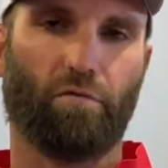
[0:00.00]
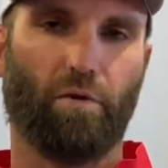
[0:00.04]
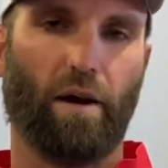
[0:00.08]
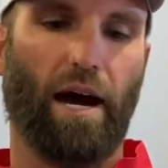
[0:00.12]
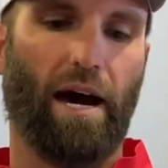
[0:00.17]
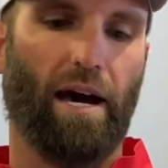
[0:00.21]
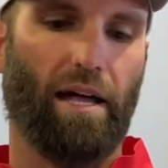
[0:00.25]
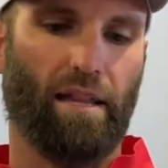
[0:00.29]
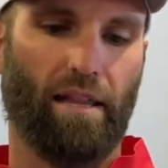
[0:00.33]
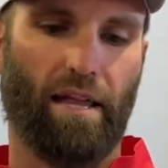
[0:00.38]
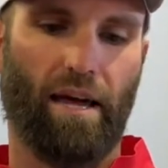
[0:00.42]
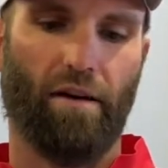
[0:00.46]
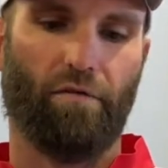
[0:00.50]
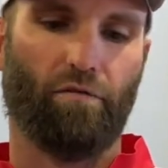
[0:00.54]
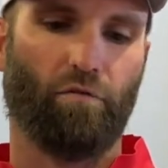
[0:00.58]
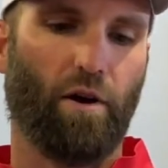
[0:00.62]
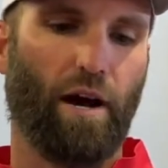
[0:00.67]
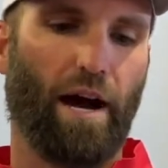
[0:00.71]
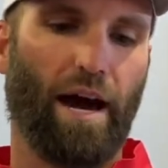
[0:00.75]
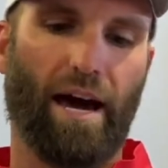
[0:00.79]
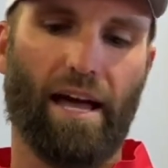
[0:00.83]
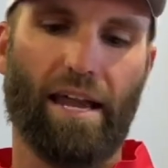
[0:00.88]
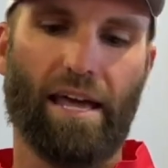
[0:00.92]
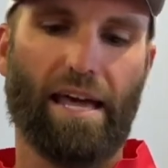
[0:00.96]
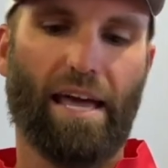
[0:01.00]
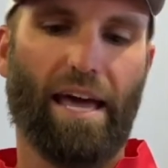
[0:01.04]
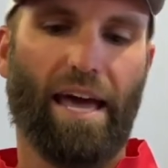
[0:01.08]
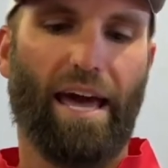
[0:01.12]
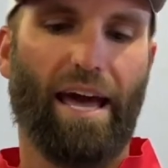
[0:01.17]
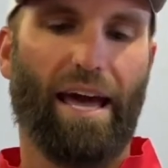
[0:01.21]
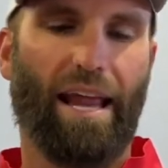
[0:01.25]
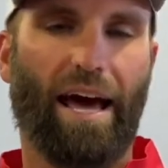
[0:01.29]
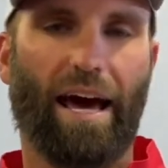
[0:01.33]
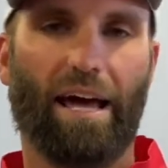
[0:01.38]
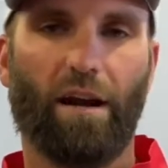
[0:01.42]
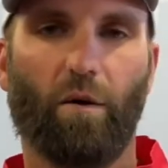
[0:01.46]
right,
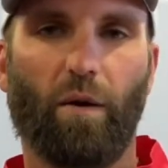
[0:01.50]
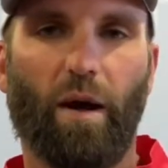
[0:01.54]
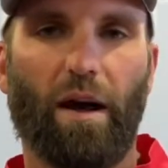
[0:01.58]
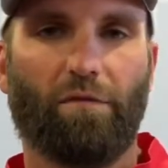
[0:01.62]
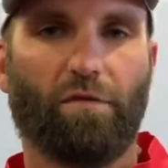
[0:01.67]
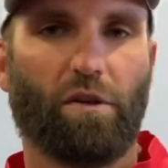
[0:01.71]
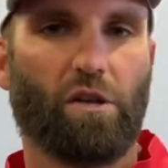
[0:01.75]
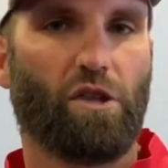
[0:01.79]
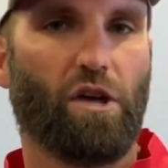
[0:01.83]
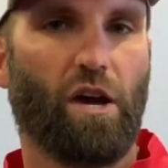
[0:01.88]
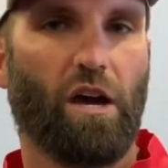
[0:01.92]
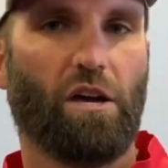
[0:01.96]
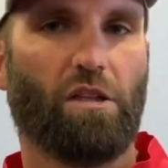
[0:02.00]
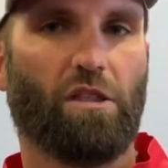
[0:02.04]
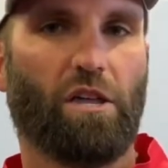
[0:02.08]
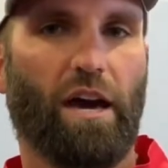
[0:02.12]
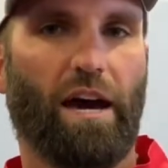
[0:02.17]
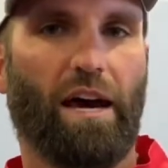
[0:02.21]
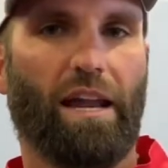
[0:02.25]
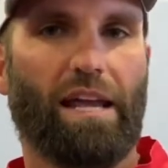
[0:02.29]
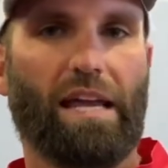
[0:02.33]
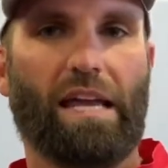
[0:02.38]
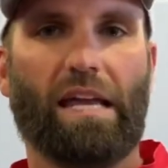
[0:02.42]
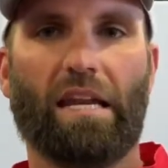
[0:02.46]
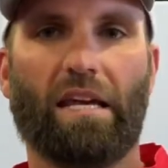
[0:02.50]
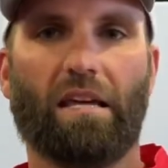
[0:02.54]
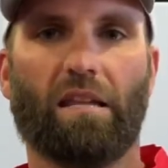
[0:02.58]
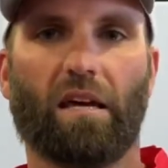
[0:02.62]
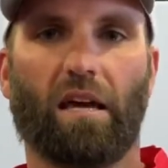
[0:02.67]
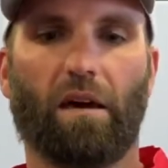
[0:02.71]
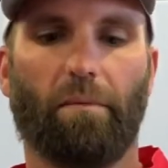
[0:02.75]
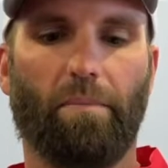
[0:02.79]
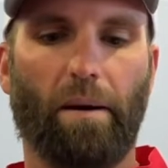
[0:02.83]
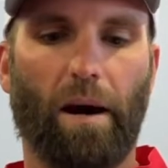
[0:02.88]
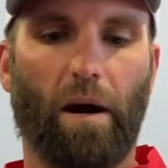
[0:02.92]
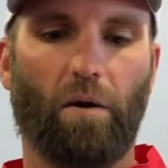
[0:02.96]
and I don't have to change out any of the
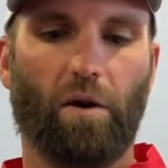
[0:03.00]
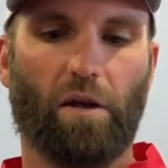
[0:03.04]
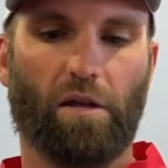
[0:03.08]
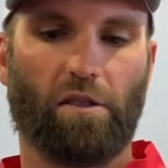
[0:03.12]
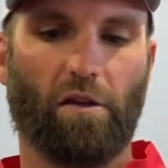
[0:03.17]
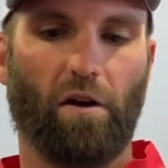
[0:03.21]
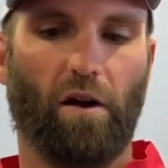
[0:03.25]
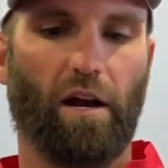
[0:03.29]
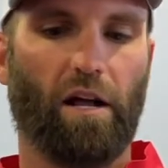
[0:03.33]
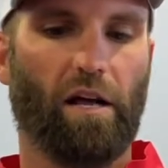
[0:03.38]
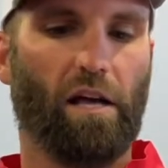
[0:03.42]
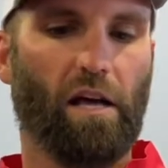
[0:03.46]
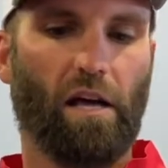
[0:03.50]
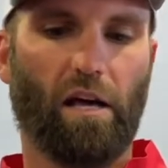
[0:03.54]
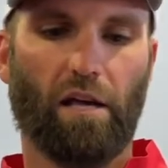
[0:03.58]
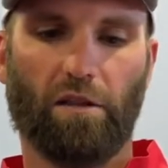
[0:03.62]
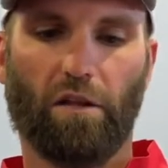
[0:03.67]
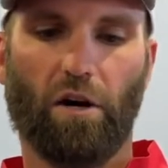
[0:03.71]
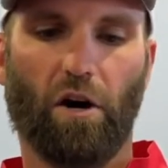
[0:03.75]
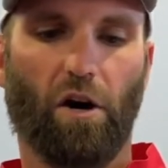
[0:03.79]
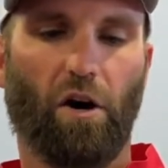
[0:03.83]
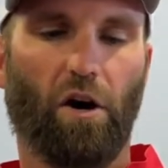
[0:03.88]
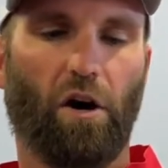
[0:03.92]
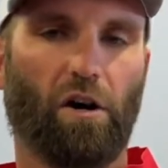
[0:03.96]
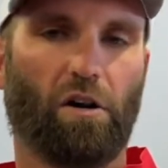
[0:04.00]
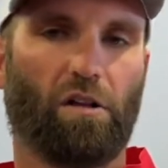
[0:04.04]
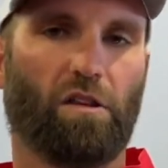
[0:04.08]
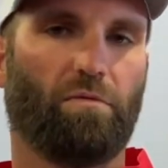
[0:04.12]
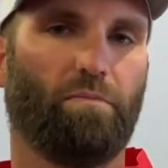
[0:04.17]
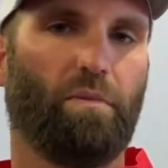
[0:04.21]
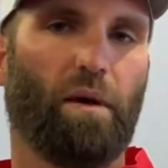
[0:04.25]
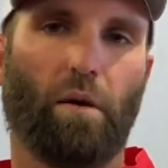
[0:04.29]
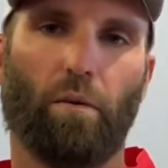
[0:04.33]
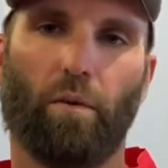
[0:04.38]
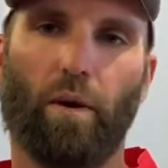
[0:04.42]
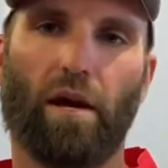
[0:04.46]
components on it. The hook,
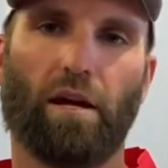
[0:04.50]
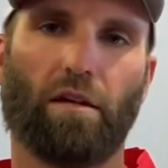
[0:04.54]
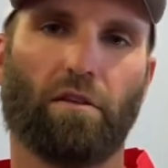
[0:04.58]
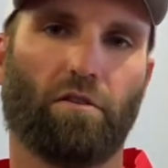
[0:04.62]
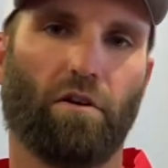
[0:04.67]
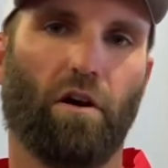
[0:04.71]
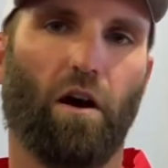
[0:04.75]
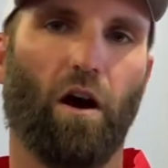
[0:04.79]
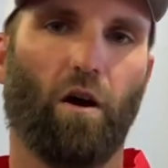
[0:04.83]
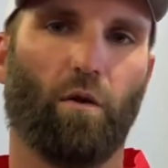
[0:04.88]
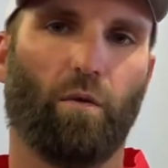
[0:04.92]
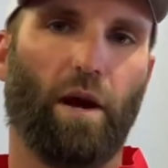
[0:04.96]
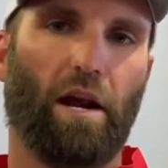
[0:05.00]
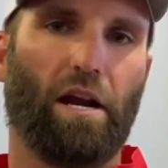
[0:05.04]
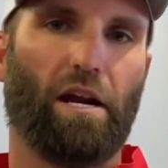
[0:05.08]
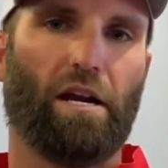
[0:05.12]
split rings are all ready